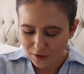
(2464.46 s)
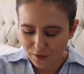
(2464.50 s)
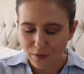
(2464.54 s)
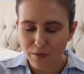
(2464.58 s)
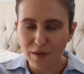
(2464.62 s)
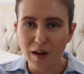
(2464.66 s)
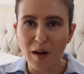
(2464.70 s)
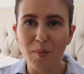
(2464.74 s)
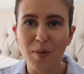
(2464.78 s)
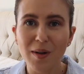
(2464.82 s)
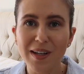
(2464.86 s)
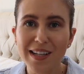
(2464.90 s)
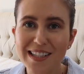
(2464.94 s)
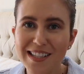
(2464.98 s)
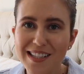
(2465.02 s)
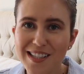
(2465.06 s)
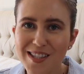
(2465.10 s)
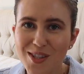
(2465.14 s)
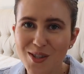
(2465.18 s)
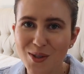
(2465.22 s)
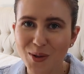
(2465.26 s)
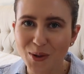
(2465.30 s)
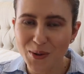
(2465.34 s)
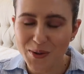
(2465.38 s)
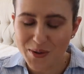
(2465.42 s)
The fabric is
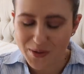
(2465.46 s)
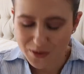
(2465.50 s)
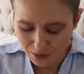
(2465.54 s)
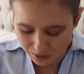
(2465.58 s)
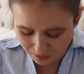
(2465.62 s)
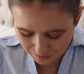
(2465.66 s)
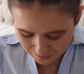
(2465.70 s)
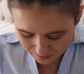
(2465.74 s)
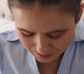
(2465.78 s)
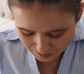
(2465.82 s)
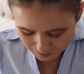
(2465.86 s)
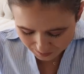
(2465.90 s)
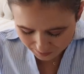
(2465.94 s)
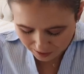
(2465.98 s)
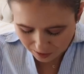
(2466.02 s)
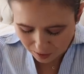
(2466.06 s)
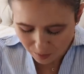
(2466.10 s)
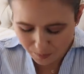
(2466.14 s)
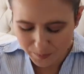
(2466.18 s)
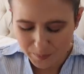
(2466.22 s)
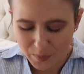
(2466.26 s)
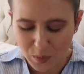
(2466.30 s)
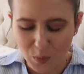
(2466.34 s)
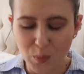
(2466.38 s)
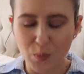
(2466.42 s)
so soft as
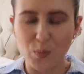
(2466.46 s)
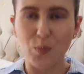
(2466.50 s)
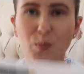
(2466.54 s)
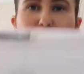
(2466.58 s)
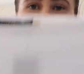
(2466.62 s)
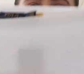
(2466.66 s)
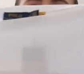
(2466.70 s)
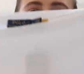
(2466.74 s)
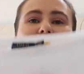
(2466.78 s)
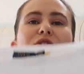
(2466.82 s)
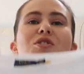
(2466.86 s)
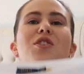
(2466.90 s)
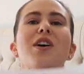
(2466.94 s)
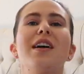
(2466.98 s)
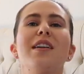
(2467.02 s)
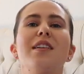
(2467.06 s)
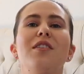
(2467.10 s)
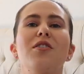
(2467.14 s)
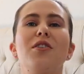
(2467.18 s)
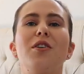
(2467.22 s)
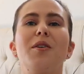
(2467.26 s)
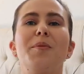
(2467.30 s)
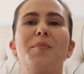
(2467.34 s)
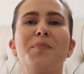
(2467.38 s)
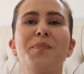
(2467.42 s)
well, but when I tried
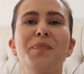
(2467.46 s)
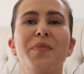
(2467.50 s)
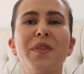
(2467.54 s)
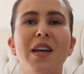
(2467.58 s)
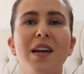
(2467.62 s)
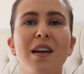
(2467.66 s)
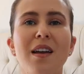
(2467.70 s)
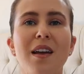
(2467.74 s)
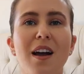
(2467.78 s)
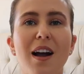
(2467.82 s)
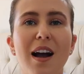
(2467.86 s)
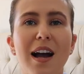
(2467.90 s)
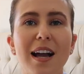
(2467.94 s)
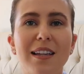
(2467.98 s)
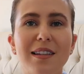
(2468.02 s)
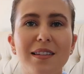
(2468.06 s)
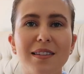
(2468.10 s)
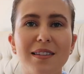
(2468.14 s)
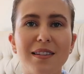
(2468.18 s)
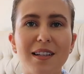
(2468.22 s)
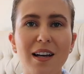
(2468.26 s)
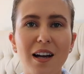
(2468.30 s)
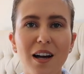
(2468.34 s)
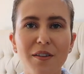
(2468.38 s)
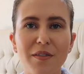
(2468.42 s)
it on, I
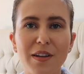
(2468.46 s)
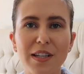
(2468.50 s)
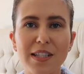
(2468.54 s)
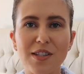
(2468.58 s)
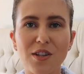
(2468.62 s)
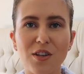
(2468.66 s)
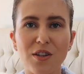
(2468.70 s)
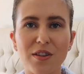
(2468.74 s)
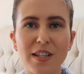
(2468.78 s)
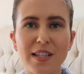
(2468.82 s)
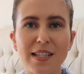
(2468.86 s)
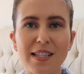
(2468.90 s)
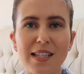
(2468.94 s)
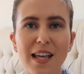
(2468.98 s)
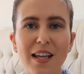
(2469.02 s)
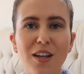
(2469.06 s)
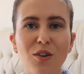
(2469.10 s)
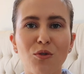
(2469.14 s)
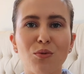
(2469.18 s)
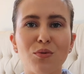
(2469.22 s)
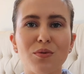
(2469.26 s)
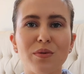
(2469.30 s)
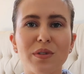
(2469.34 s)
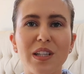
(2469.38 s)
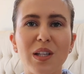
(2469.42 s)
love, it's got this like
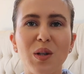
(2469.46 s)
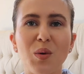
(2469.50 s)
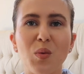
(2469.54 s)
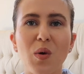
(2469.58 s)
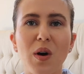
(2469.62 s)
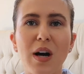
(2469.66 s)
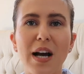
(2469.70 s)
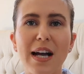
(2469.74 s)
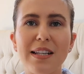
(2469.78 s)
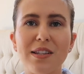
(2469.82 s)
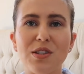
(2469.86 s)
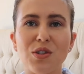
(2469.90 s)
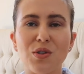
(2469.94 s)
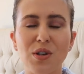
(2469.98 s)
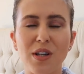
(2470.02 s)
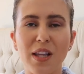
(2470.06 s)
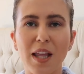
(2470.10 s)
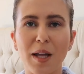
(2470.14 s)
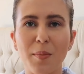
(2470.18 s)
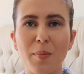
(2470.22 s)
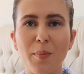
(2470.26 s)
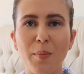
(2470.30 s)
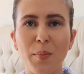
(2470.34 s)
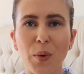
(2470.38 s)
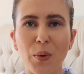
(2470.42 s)
really wide sort of
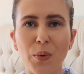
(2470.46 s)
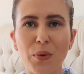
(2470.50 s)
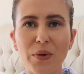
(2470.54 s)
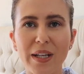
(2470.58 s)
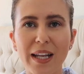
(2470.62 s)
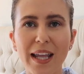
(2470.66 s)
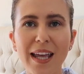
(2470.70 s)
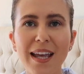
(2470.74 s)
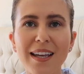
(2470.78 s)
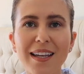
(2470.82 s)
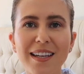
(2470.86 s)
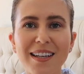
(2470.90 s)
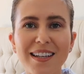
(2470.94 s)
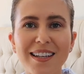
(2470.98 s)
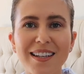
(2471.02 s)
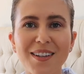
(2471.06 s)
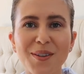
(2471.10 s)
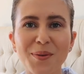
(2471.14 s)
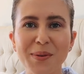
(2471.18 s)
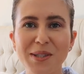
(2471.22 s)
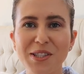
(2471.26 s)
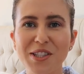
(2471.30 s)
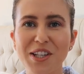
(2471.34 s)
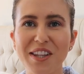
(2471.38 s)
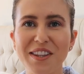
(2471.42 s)
like boat neck,
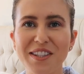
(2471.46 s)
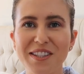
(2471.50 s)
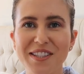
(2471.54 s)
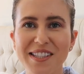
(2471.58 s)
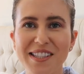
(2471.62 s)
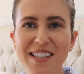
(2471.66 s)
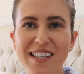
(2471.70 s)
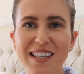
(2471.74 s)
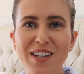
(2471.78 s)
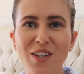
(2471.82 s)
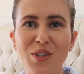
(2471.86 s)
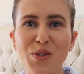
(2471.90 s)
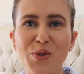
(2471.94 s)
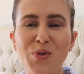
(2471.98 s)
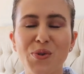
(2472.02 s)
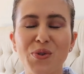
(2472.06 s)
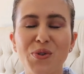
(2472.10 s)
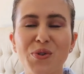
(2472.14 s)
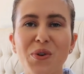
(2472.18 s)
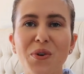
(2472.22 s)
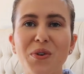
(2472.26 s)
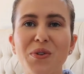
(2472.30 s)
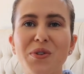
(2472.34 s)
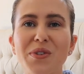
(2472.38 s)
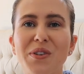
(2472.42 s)
which I just think is
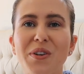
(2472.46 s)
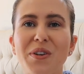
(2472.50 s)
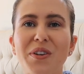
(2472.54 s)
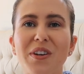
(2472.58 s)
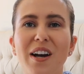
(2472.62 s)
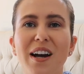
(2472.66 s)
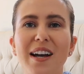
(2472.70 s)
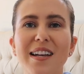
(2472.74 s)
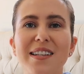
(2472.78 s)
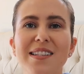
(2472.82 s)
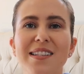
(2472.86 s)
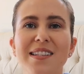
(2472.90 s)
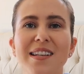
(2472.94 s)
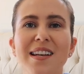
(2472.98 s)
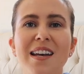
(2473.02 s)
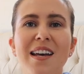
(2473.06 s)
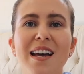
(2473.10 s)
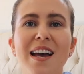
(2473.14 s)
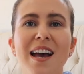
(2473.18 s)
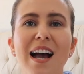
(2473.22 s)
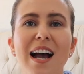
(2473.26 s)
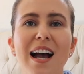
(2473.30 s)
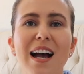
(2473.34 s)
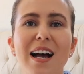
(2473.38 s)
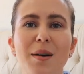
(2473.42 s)
so, so nice.
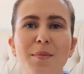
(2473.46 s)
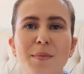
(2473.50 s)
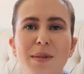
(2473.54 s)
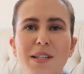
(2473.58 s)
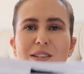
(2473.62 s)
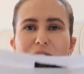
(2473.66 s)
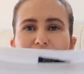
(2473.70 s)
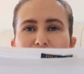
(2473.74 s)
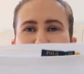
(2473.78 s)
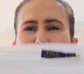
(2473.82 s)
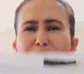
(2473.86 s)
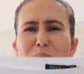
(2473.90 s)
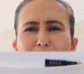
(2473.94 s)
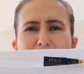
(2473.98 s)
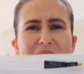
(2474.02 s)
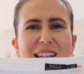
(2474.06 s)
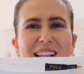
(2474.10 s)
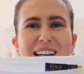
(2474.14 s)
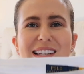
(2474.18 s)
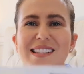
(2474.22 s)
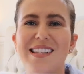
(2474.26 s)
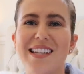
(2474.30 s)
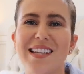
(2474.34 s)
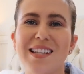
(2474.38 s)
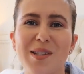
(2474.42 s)
Super
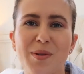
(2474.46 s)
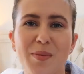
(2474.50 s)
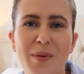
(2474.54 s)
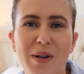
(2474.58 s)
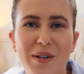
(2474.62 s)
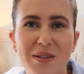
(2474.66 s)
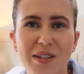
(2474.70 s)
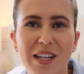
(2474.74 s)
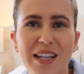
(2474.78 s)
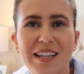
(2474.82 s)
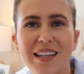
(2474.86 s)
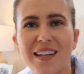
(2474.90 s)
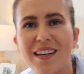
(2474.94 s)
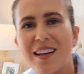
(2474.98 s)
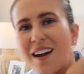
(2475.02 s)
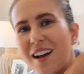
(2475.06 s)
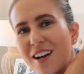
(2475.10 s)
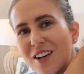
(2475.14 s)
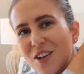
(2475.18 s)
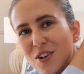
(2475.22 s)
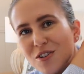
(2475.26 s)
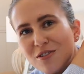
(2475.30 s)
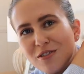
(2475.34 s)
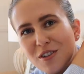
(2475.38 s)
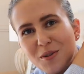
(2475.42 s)
classic as well, like you
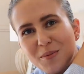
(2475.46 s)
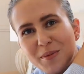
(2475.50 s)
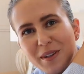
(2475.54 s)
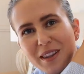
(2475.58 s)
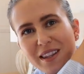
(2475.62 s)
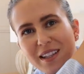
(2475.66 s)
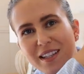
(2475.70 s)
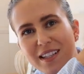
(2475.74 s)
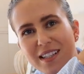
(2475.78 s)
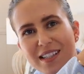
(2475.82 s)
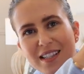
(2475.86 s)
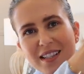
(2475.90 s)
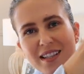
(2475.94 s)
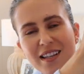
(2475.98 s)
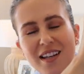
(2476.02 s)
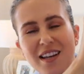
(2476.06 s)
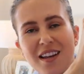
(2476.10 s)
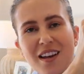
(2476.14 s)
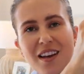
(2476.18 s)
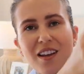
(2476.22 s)
can't go wrong with this.